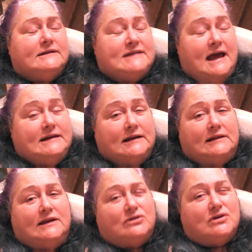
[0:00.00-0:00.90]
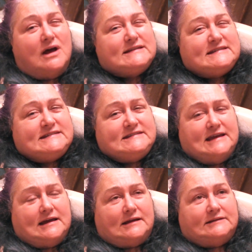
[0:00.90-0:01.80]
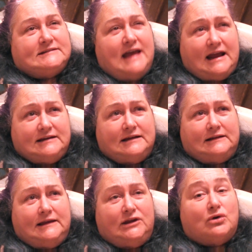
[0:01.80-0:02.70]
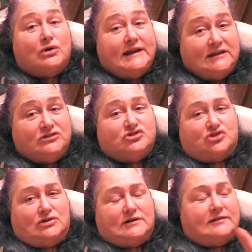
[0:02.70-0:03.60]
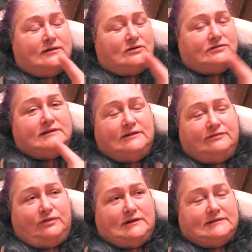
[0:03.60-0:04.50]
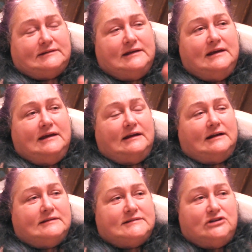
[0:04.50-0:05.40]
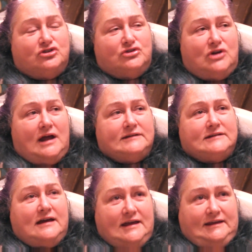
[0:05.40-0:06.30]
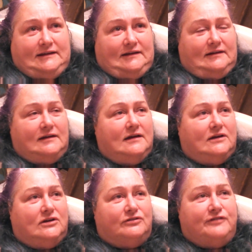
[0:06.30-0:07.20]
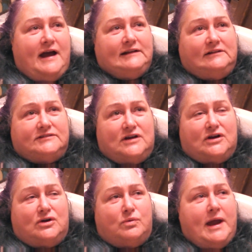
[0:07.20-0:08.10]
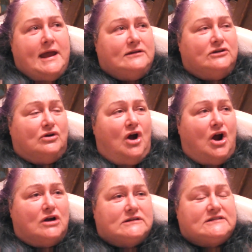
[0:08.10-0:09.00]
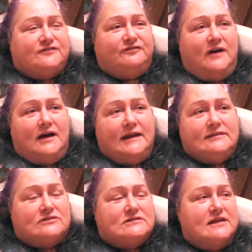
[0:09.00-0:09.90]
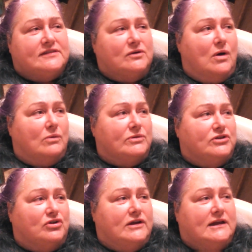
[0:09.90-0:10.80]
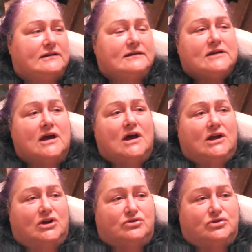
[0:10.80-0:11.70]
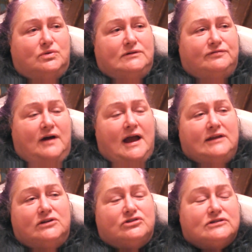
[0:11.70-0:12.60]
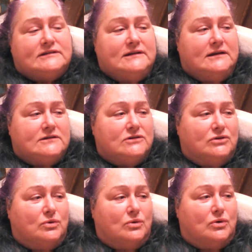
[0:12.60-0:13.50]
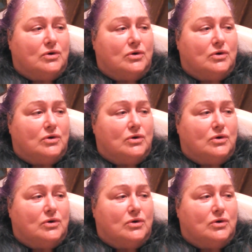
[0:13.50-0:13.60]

Technically, you're not sick. Technically, you're injured. There's a difference. And I said, You're not dying. Your vitals are great. Your heart's fine. There's nothing wrong with your kidneys. You're doing fine. You just need to